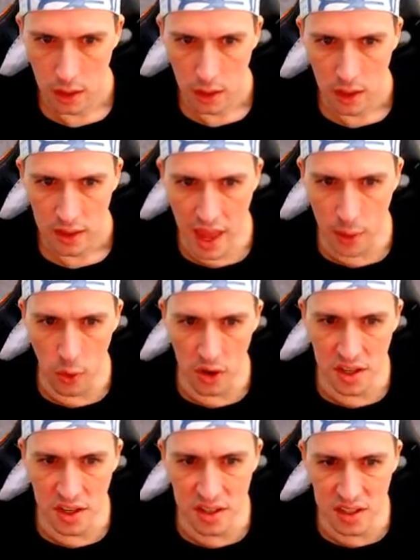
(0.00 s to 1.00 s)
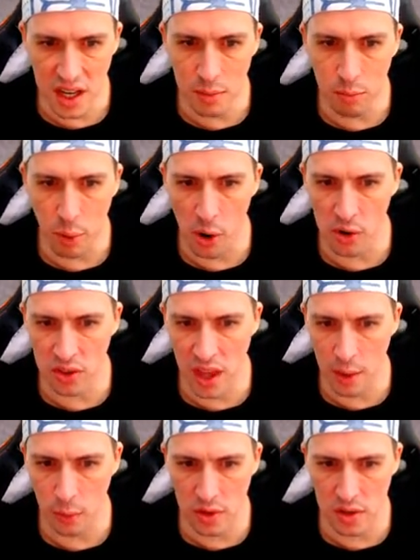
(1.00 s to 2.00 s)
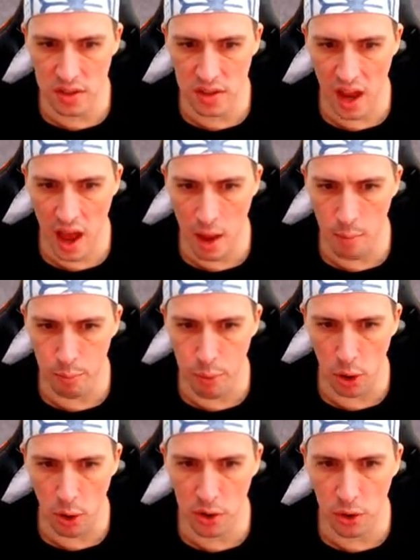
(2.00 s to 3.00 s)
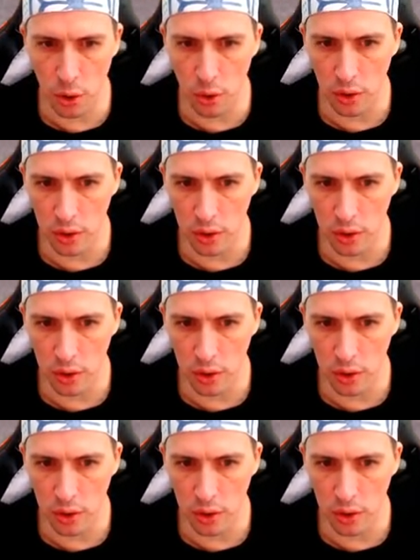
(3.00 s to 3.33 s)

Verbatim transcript: That wasn't Steamboat. That was Boloyong.